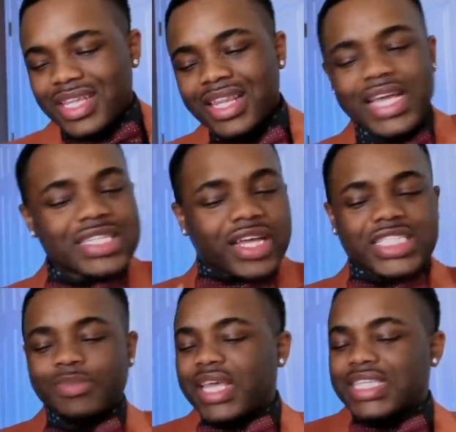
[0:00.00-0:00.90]
Let's look at
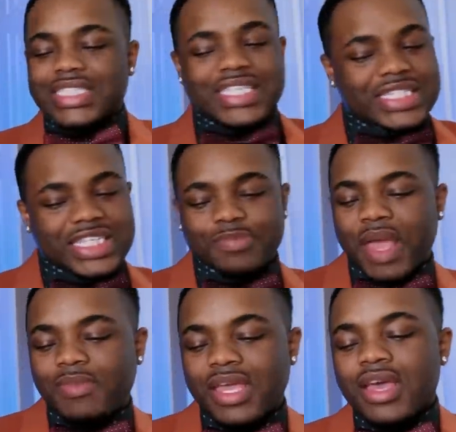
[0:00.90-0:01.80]
some key statistics,
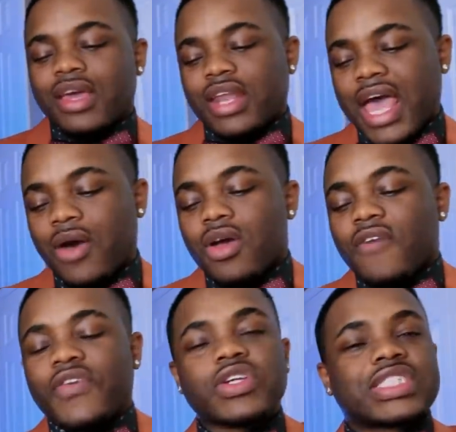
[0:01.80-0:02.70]
baby. Now,
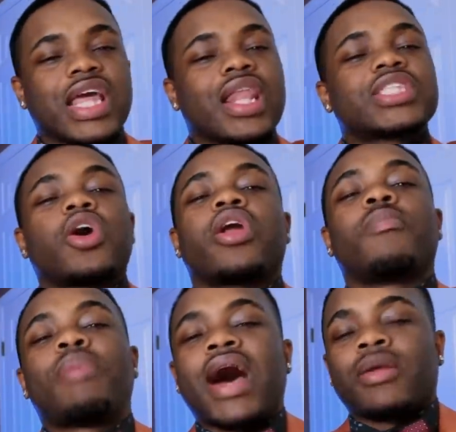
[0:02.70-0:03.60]
first thing, let's start on the
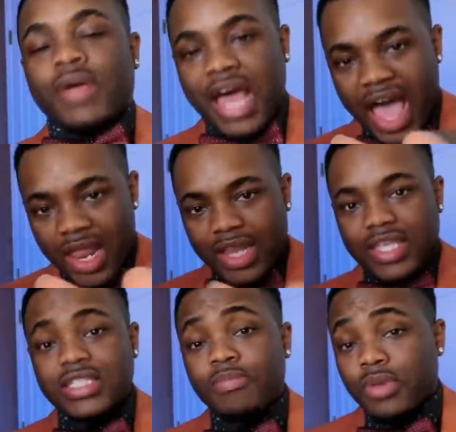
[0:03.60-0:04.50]
bottom, and I highlighted
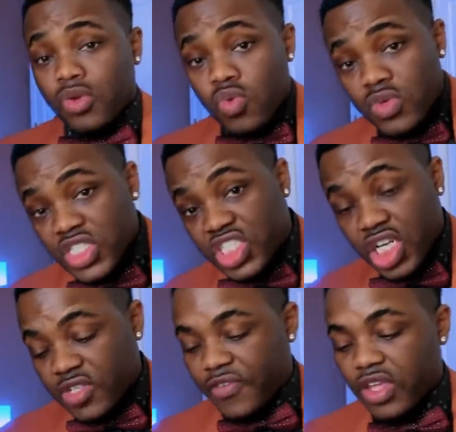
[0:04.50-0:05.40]
this in blue
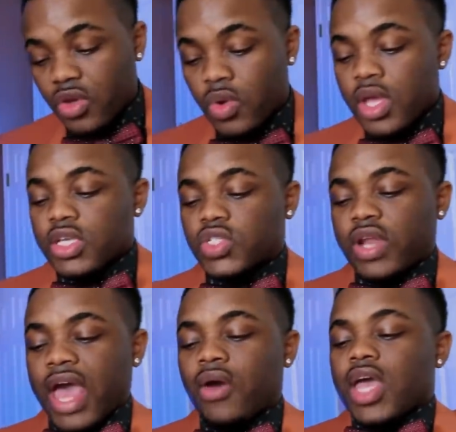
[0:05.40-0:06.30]
just for you. So
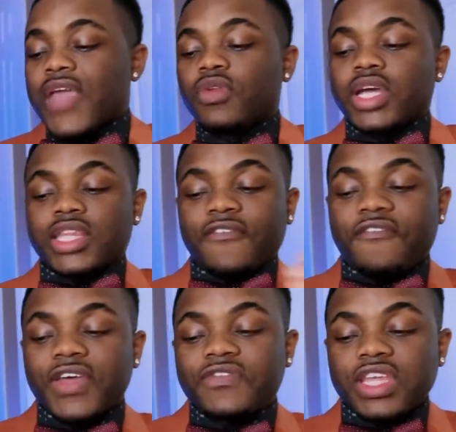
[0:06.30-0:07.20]
now, if you look at the
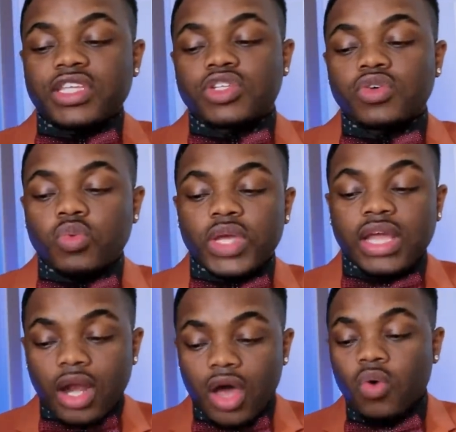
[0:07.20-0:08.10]

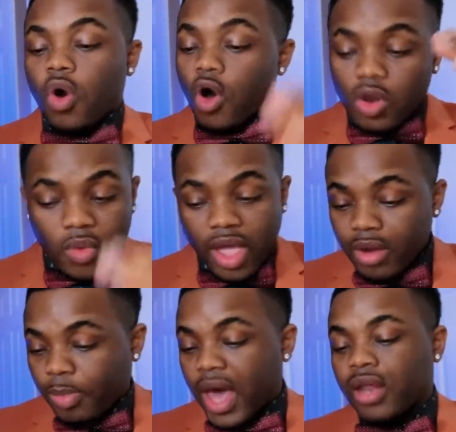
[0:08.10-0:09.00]
52-week low, all the way on
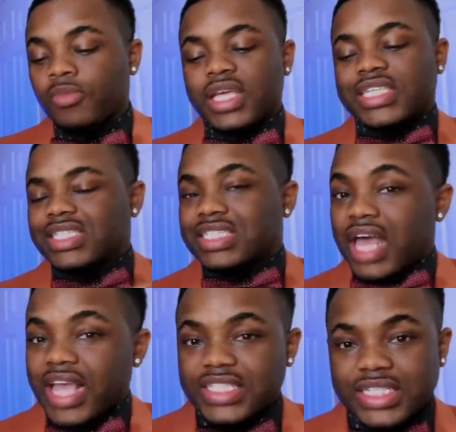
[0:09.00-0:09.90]
the bottom, it says it's
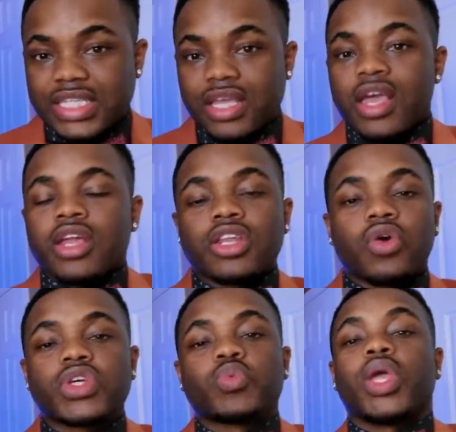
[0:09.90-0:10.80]
960.
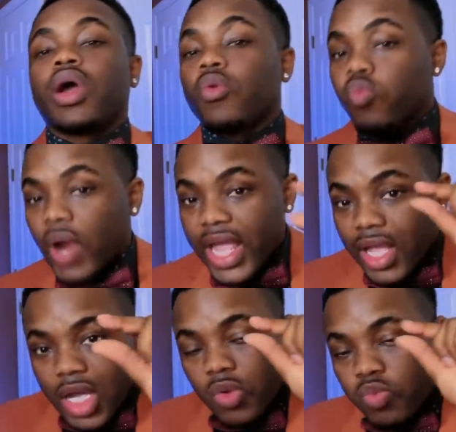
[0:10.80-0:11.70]
Notice we are
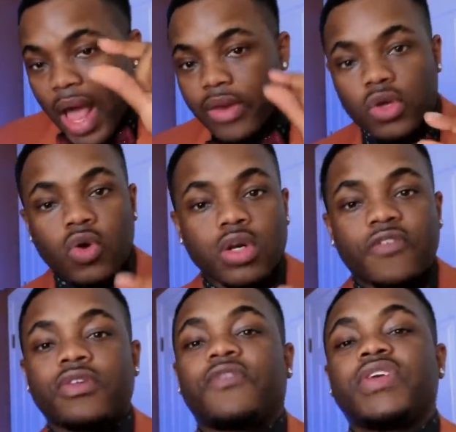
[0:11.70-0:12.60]
right around the corner
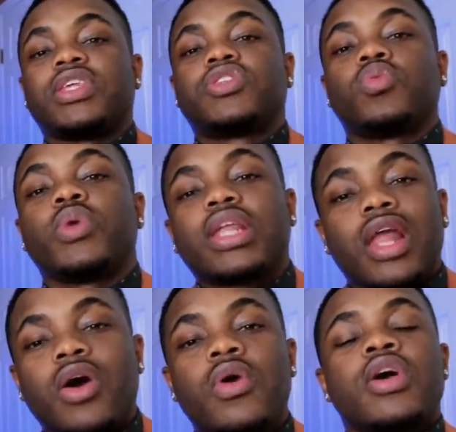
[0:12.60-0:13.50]
from the 52-week
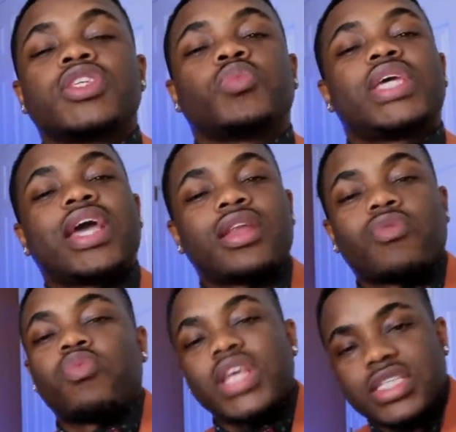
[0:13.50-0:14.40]
low, so we're getting a
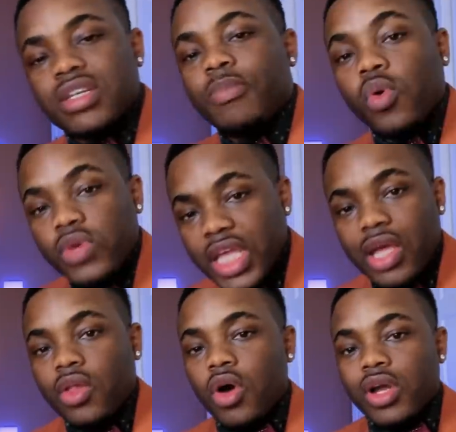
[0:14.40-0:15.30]
reasonable
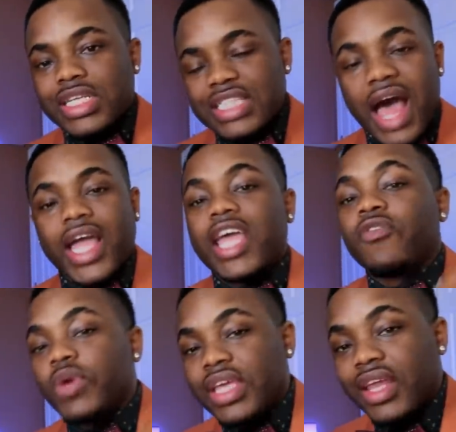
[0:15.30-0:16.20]
deal on the stock
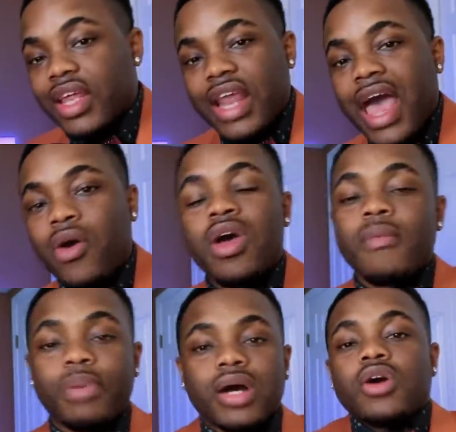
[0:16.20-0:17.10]
if we get in now.
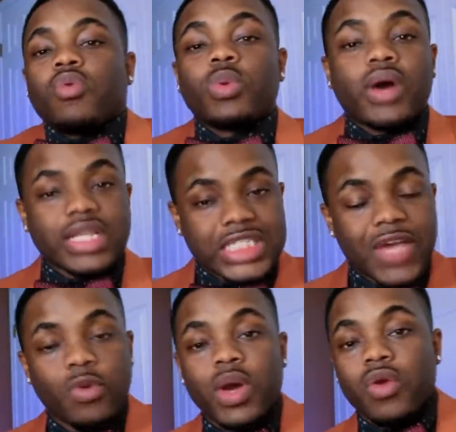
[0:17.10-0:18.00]
But we want to see
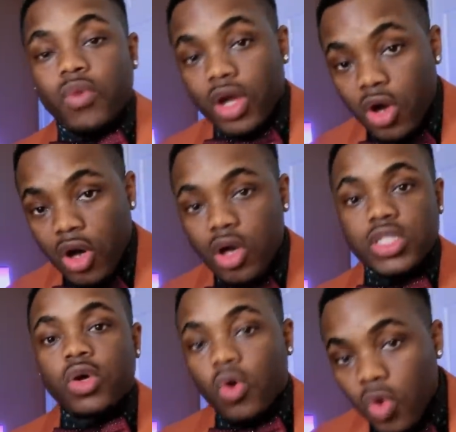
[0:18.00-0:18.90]
if we want to run
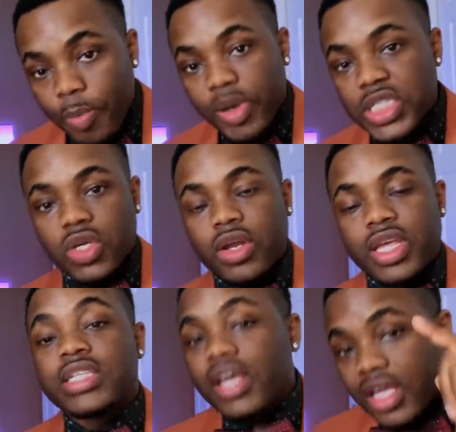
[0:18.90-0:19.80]
calls or puts on
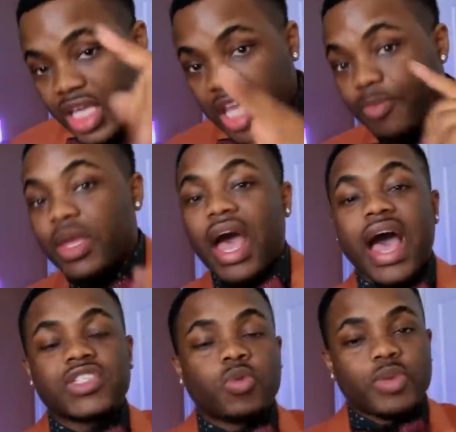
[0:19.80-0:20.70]
this. Keep your
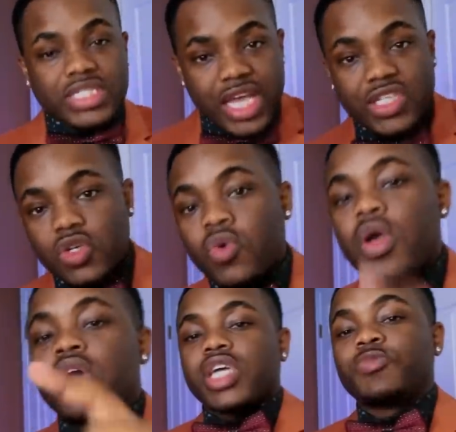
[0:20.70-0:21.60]
eyes open, stay tuned,
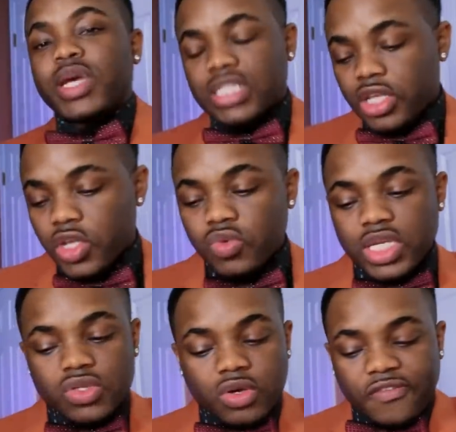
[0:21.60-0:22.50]
especially you,
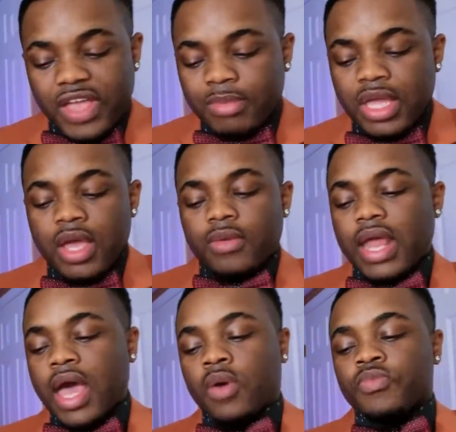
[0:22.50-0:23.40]
Discord family.
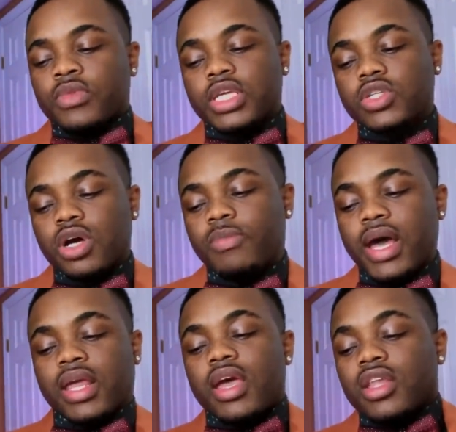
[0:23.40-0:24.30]
Now, let's talk
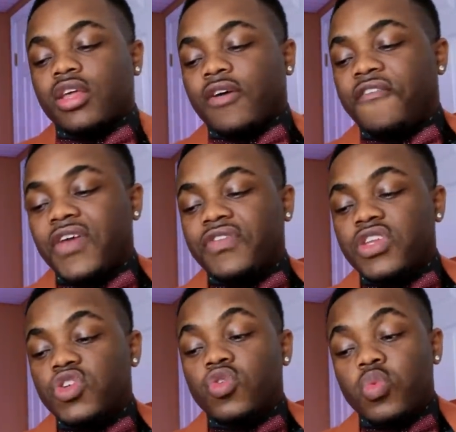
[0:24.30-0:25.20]
about it. The
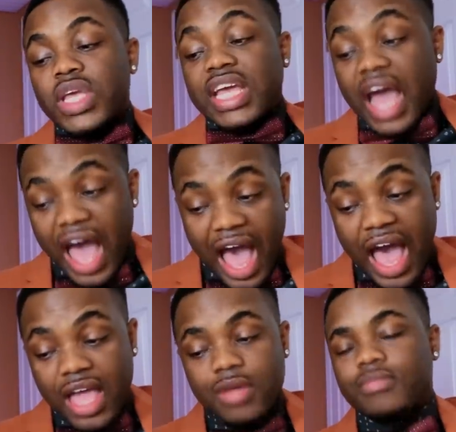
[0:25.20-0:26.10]
52-week
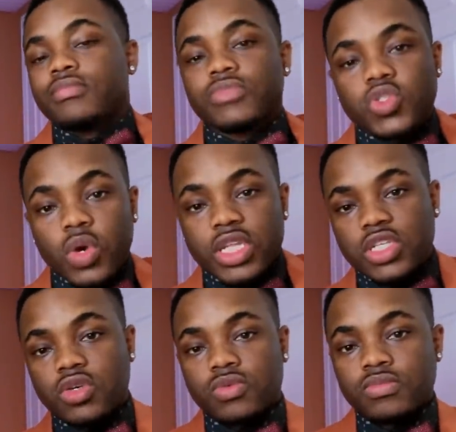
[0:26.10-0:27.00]
high,
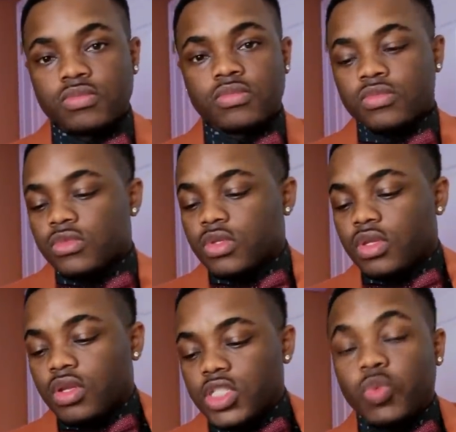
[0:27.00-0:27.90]
22.
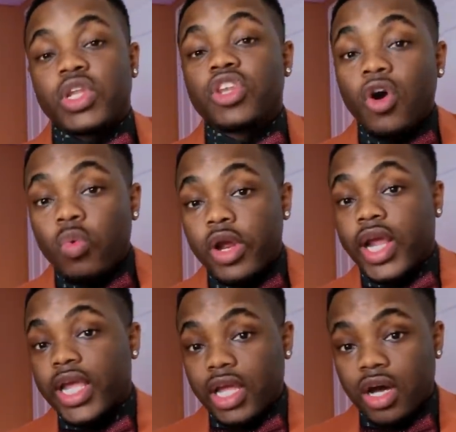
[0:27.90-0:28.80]
So we know where
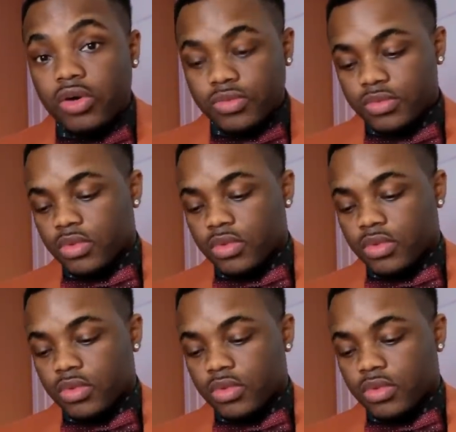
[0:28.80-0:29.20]
it can go.